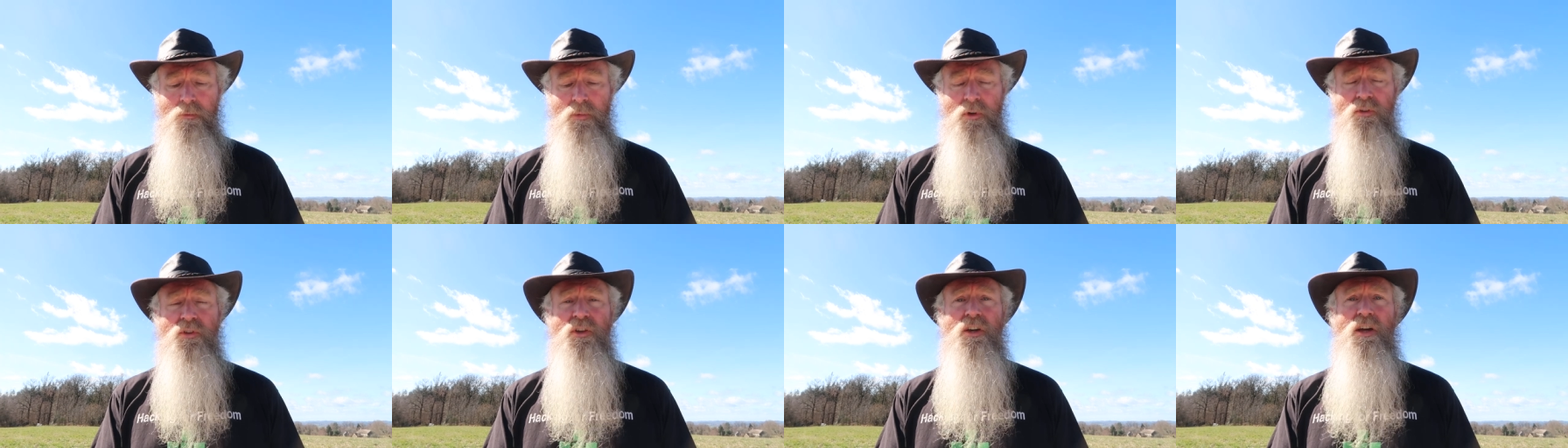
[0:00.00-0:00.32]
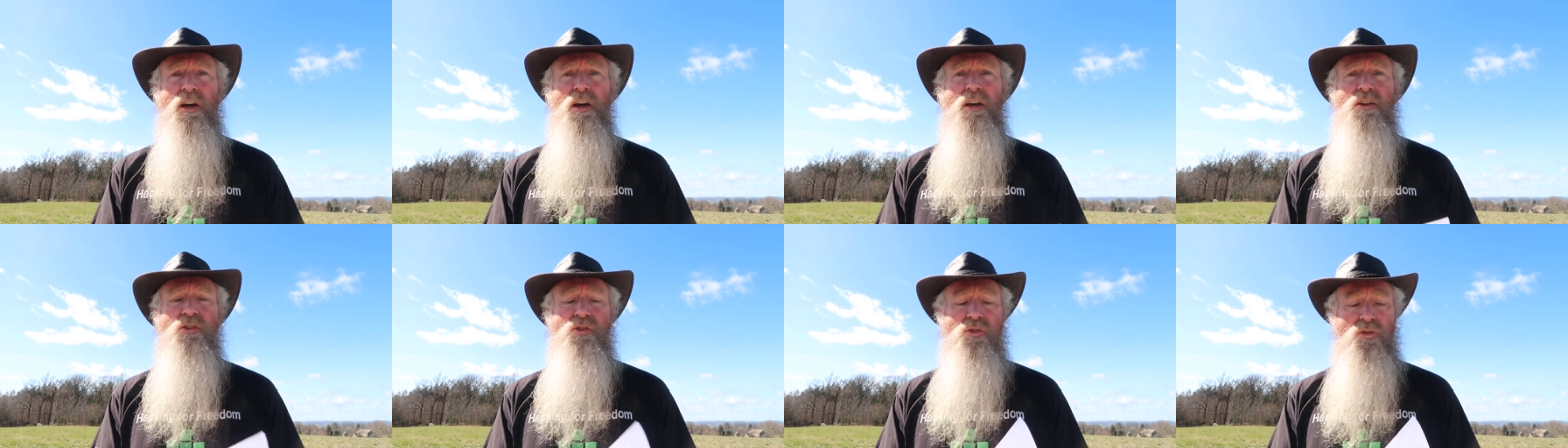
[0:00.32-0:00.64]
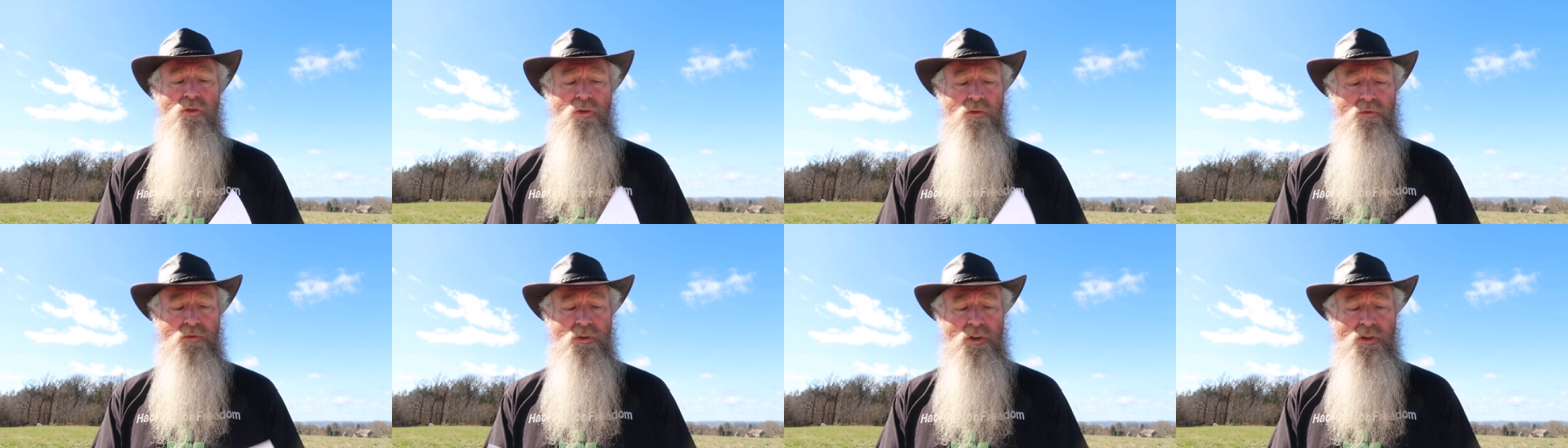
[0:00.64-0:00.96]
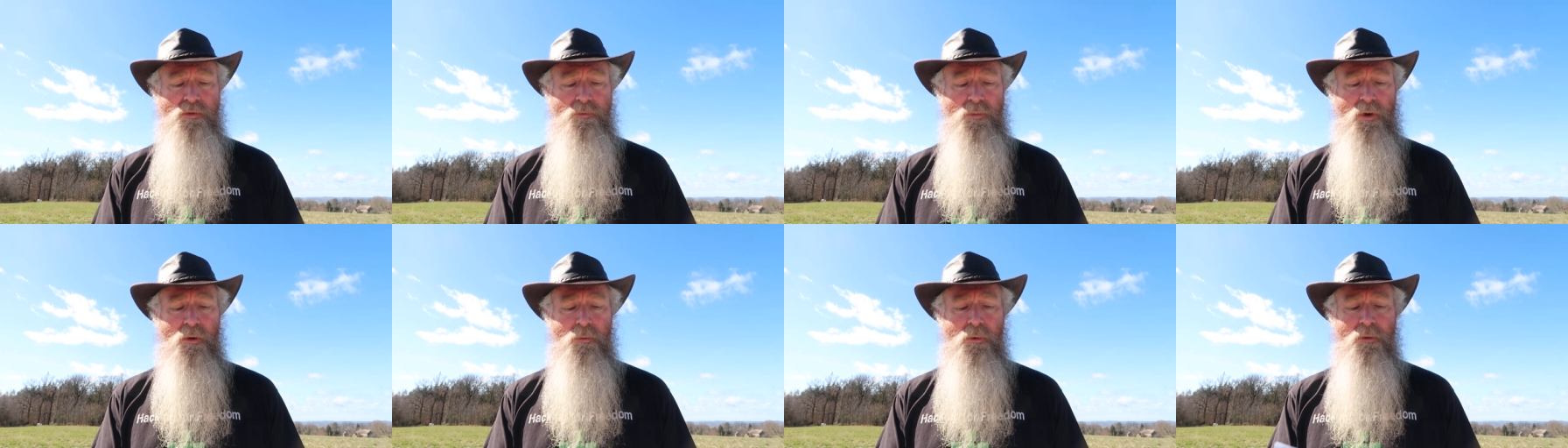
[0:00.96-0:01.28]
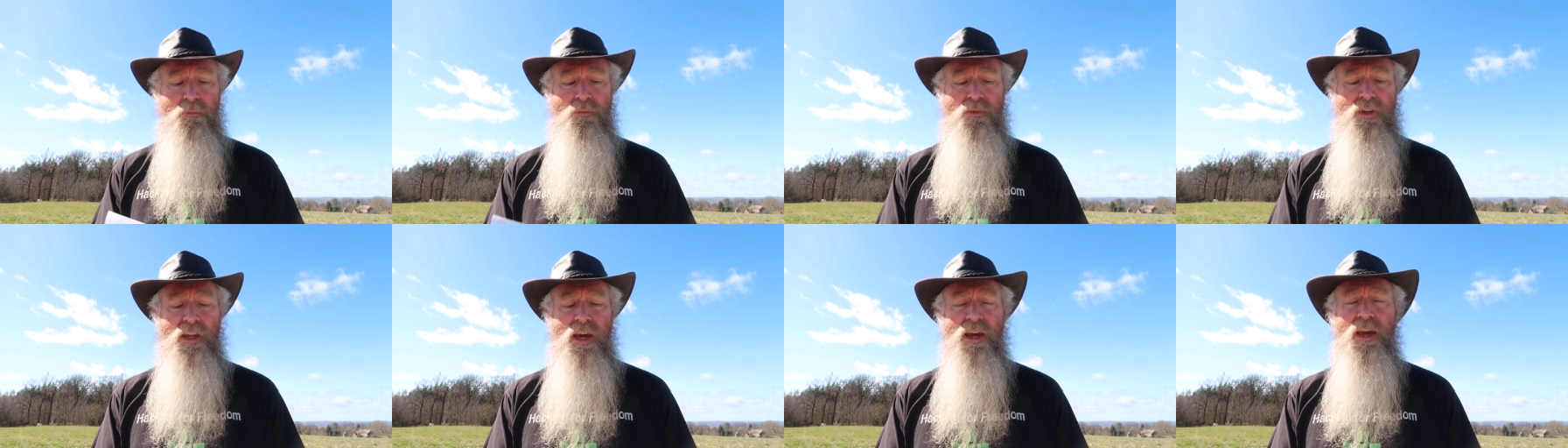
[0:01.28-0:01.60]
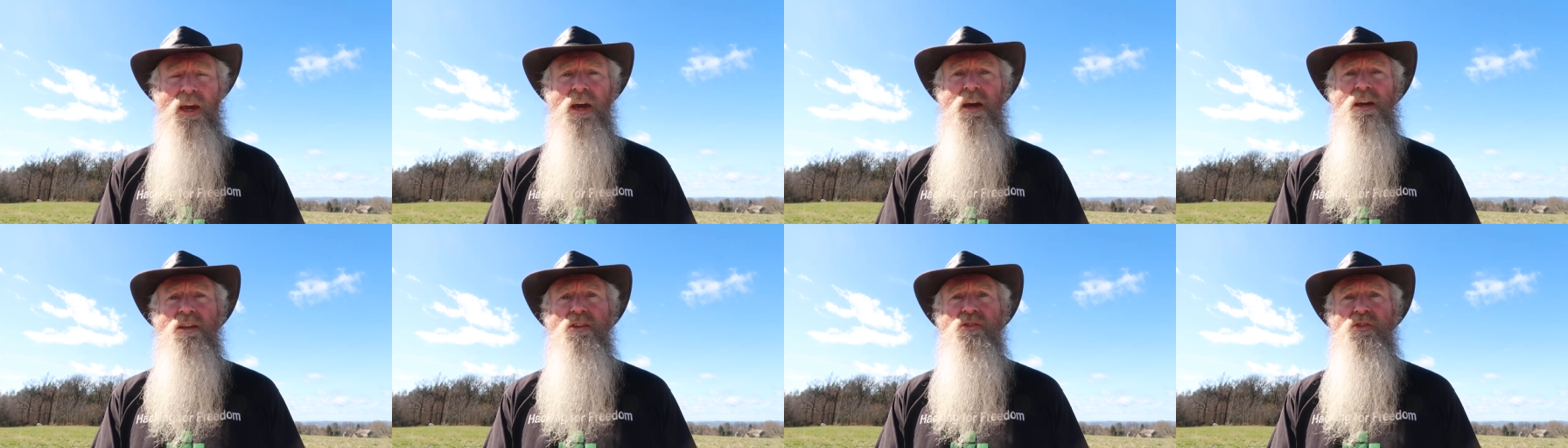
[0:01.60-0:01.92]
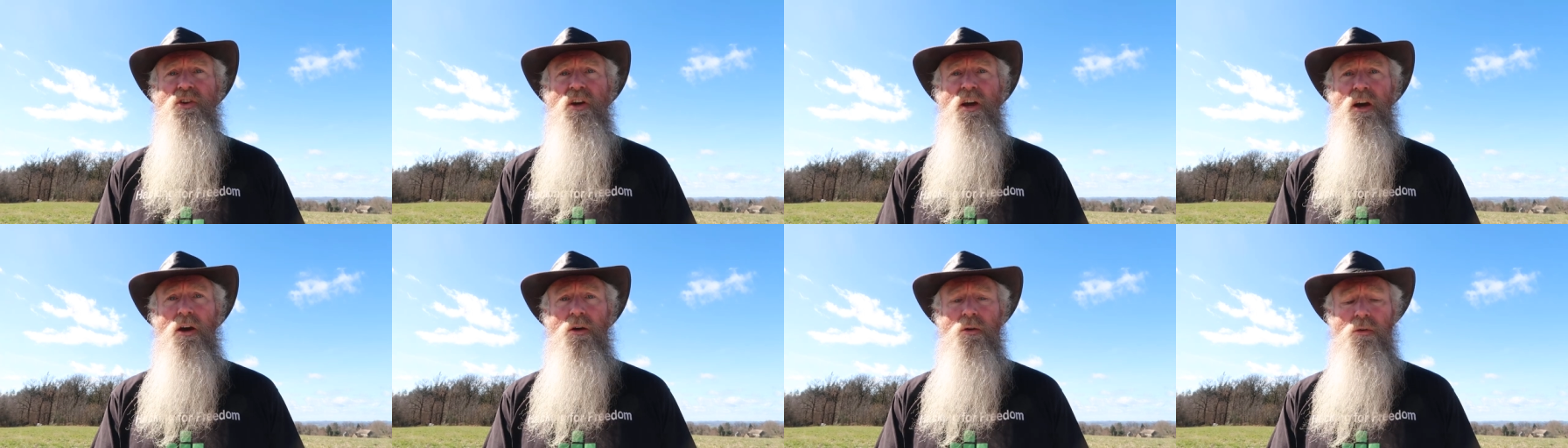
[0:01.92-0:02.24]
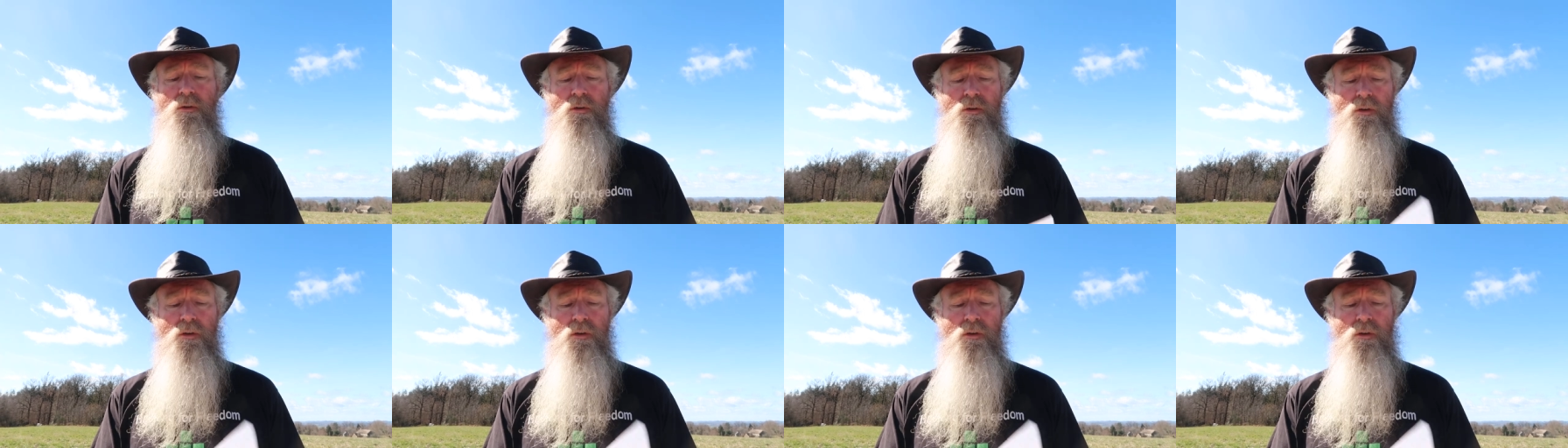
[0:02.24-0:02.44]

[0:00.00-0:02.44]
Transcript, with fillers: Multicast solved this problem decades ago.